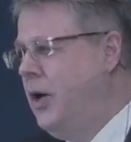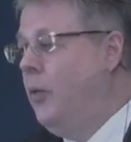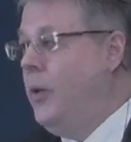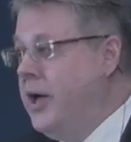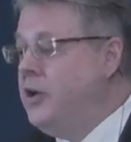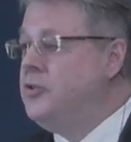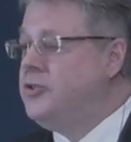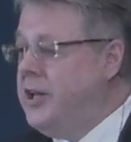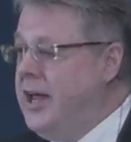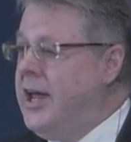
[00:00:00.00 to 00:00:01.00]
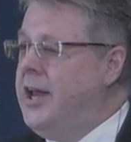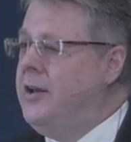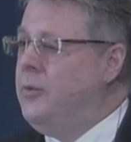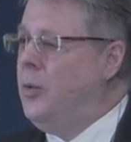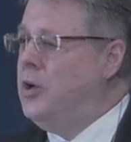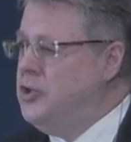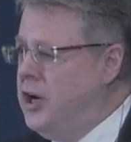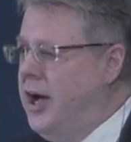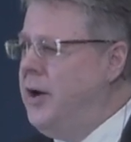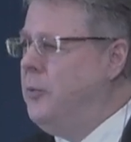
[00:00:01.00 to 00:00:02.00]
We understand what
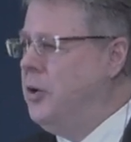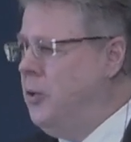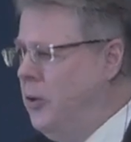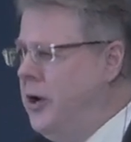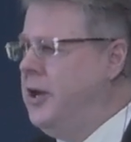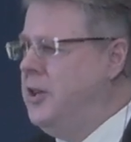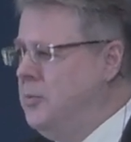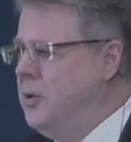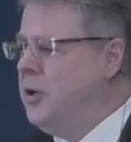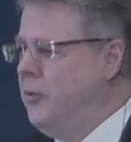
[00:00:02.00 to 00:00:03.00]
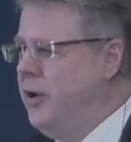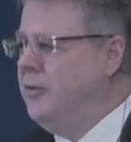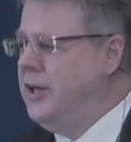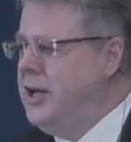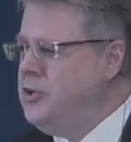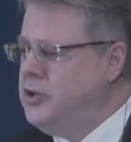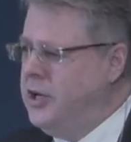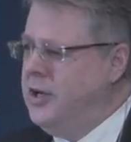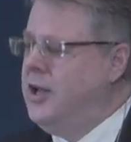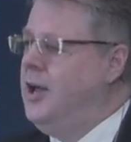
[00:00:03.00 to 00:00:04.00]
John recorded in the book of
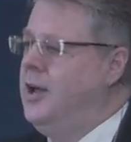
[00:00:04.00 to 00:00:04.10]
Revelation